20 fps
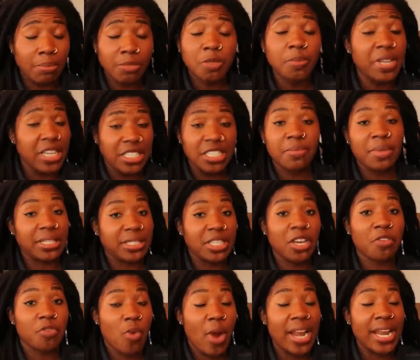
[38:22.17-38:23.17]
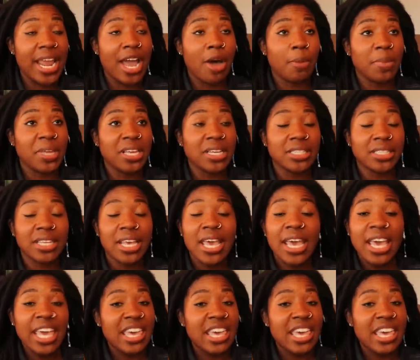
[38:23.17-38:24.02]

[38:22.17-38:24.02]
I'm speaking to myself right now, because